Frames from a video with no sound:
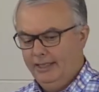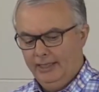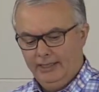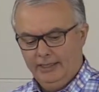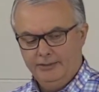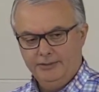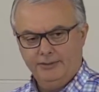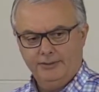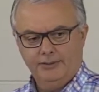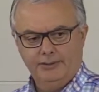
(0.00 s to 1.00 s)
And
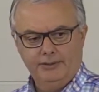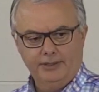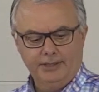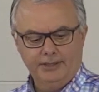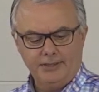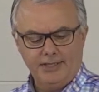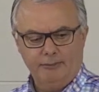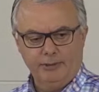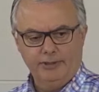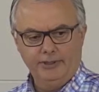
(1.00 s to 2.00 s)
those 13
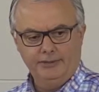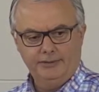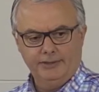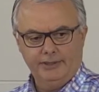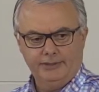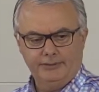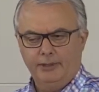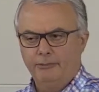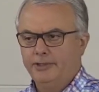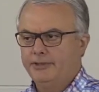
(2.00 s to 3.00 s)
summaries are the
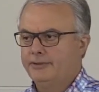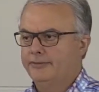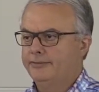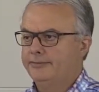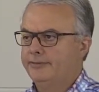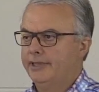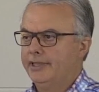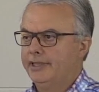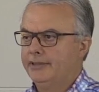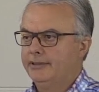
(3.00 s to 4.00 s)
summaries of
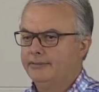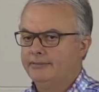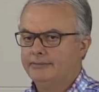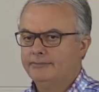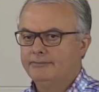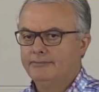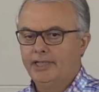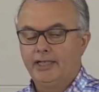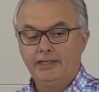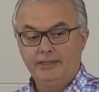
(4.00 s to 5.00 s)
the
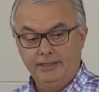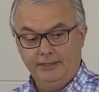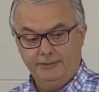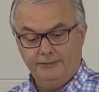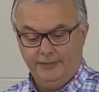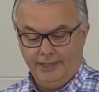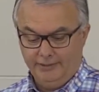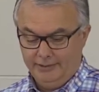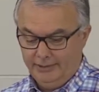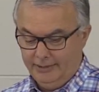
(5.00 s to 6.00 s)
ideas
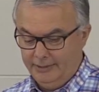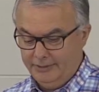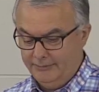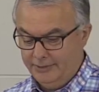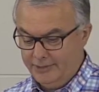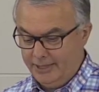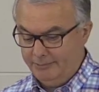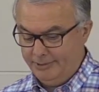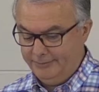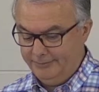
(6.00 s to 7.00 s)
found in each of the
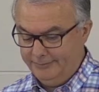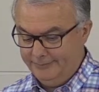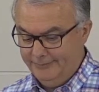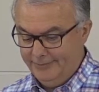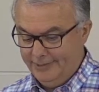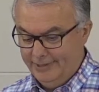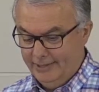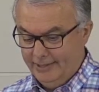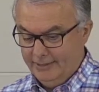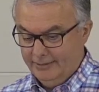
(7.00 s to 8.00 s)
chapters.
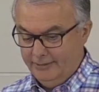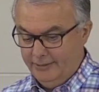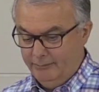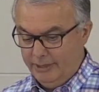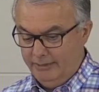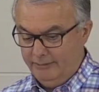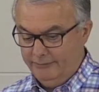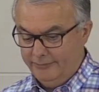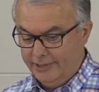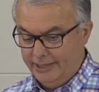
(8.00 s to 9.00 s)
So you may
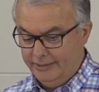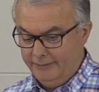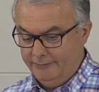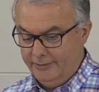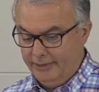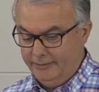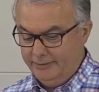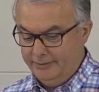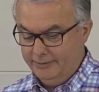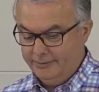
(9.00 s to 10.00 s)
find that of value
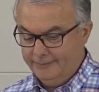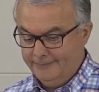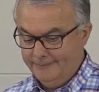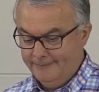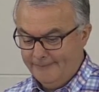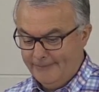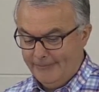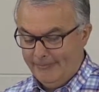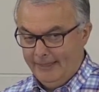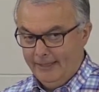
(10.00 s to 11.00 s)
too.
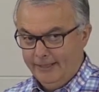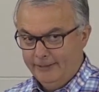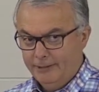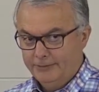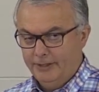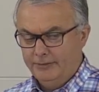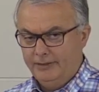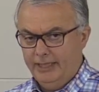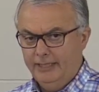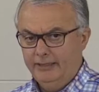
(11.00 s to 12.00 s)
So
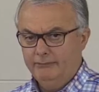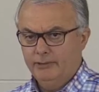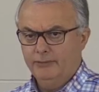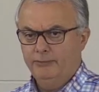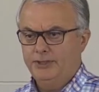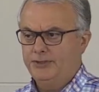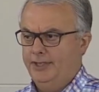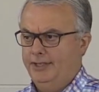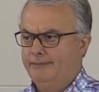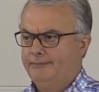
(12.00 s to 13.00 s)
today, what have we said?